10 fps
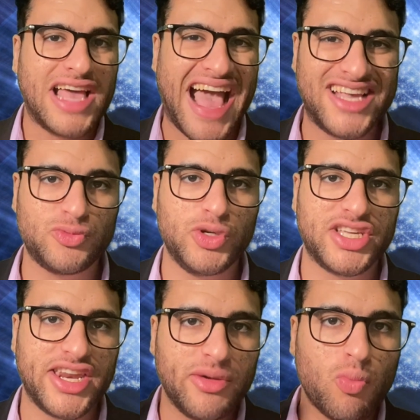as we're
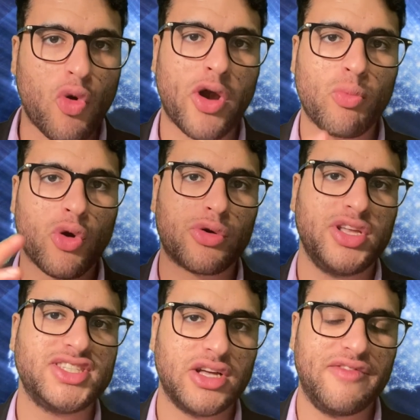getting more and more
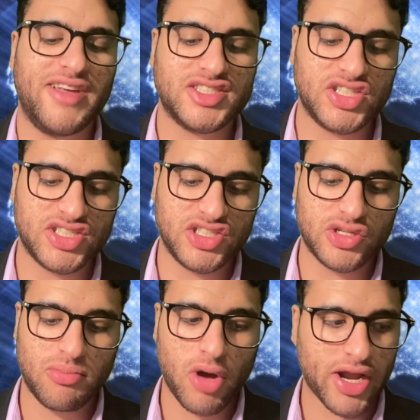retail investors into
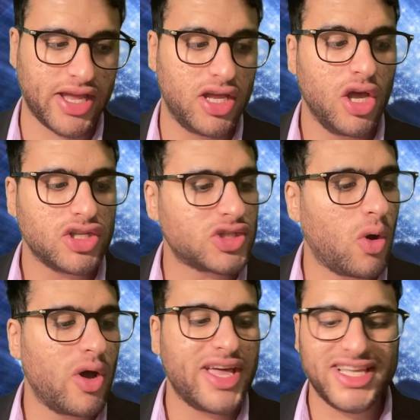the market.
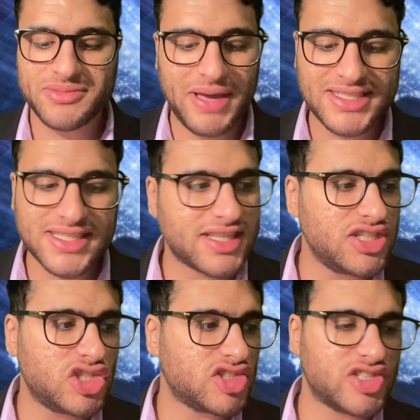So it's basically
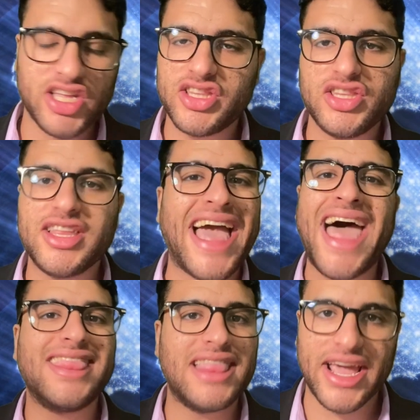just a
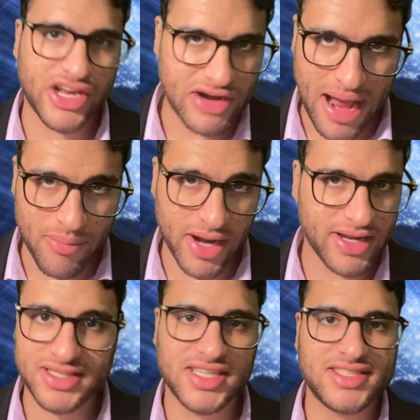headline grab, right?
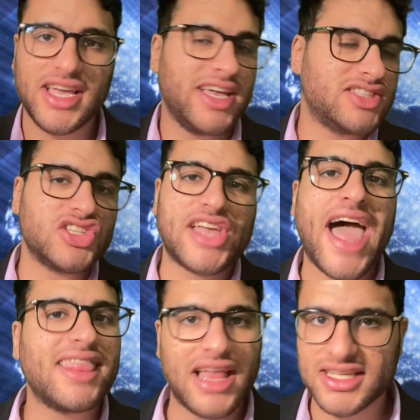It's just
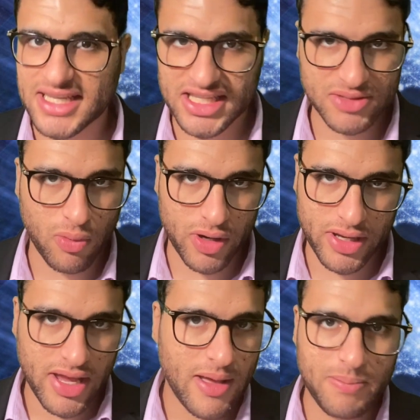headlines at this point.
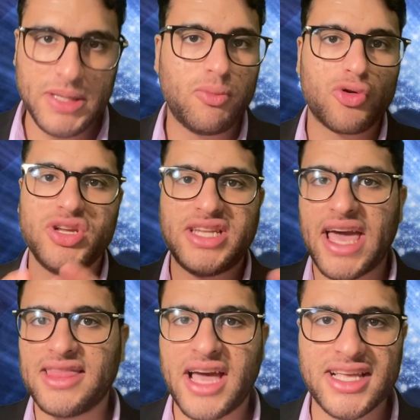People read
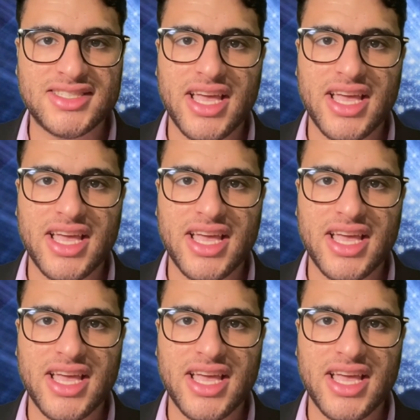headlines,